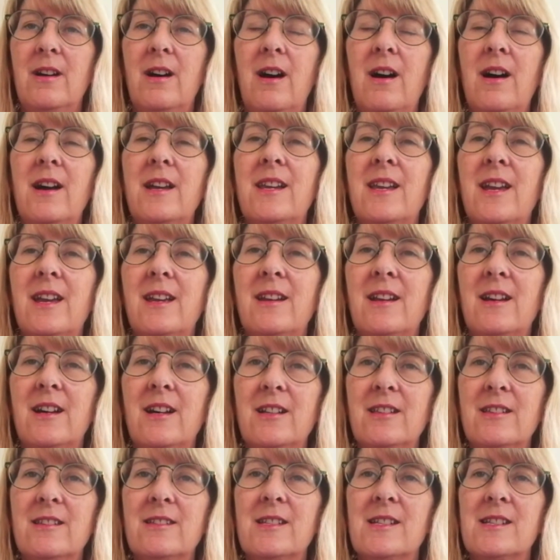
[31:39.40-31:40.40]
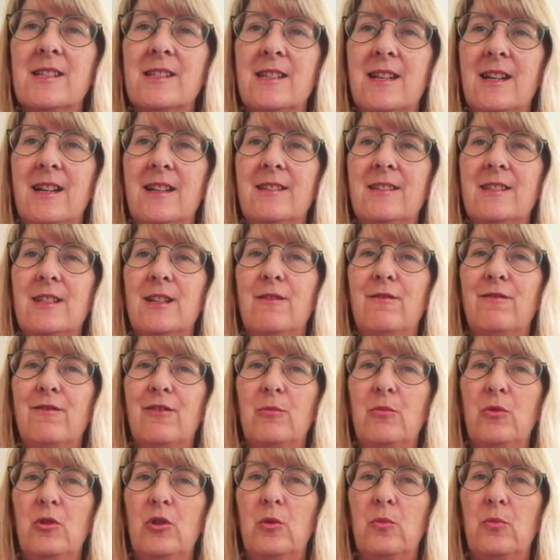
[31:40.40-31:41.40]
I gain understanding
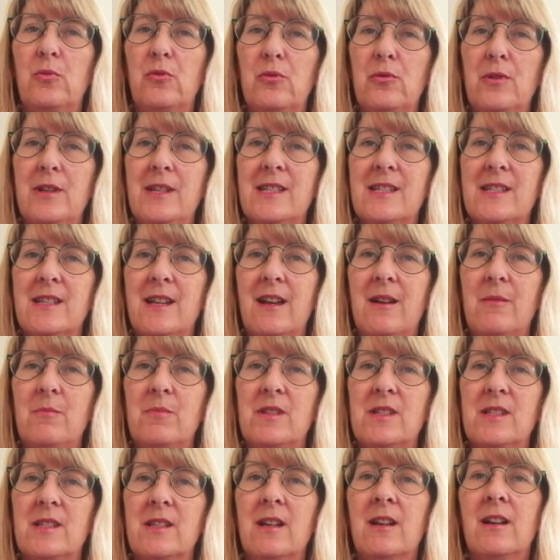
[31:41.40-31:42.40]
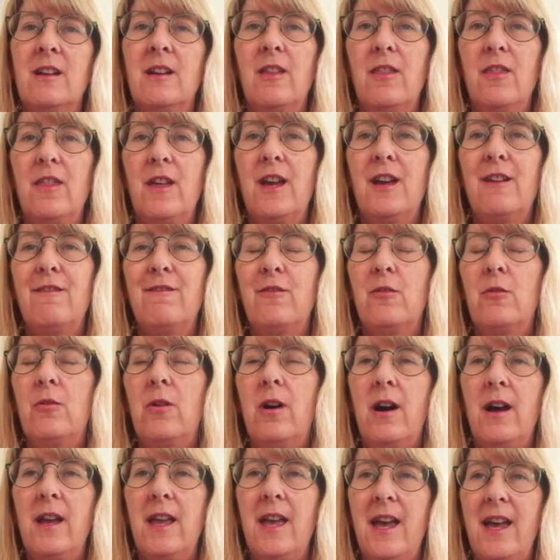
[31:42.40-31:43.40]
from your precepts, therefore
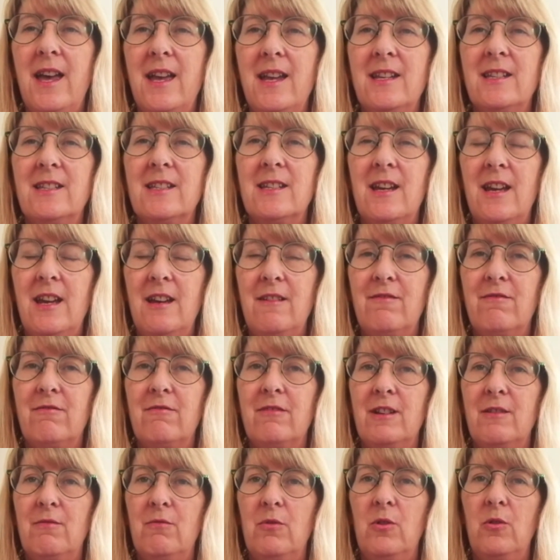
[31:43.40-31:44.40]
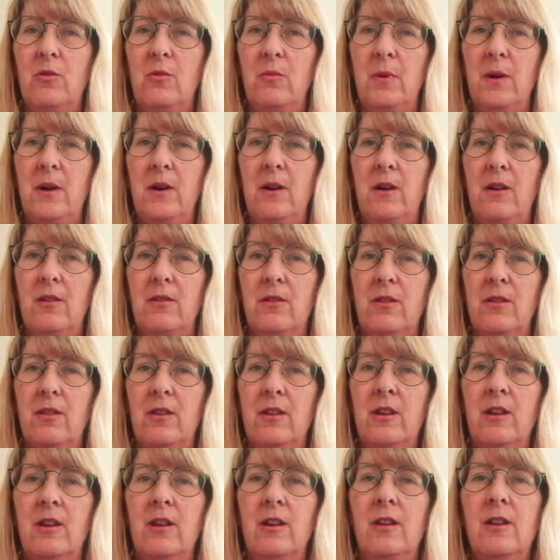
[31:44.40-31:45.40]
I hate every wrong path.
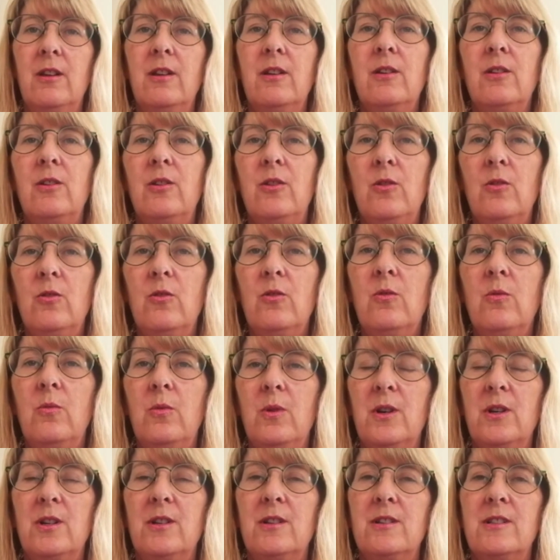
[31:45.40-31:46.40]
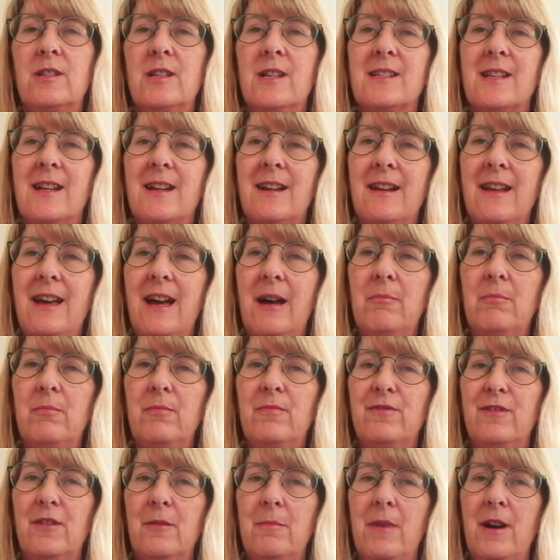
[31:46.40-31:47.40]
Your word is a
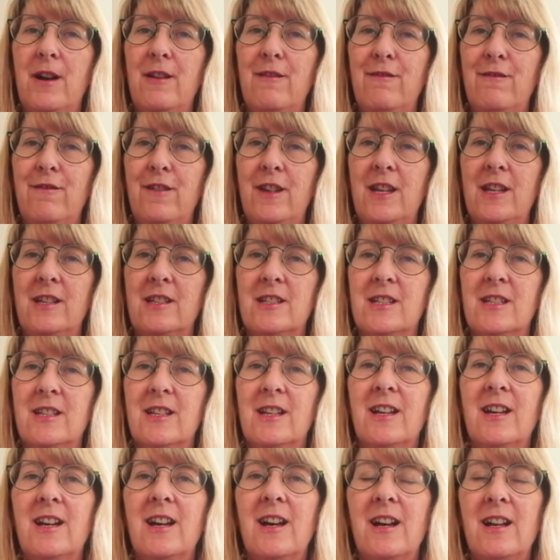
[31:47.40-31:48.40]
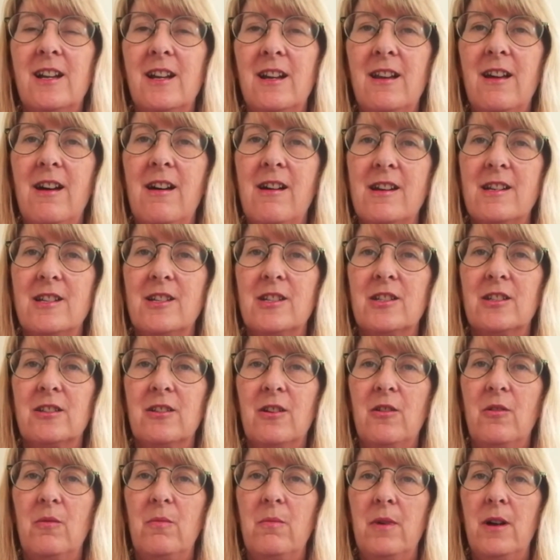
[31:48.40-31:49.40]
lamp for my feet, a light
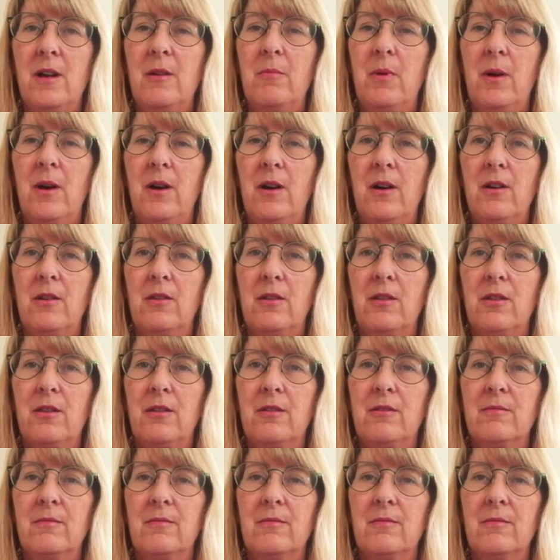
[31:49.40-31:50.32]
on my path.